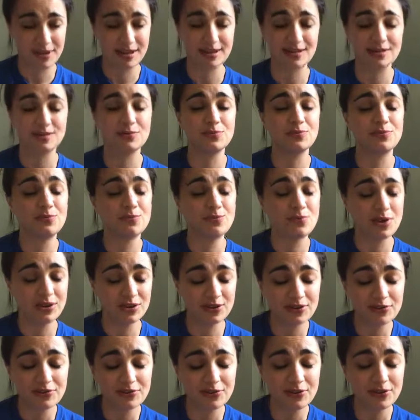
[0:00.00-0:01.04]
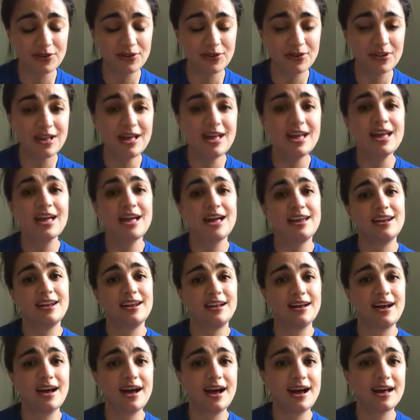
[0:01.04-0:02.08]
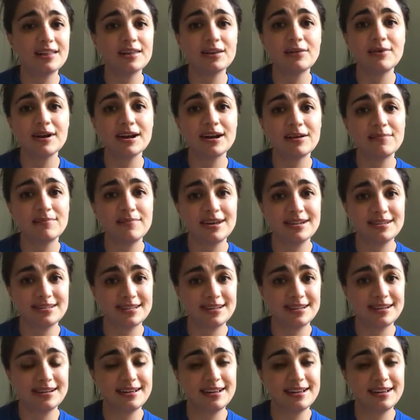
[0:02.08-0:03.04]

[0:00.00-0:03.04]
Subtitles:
And it's wonderful, and I highly recommend it.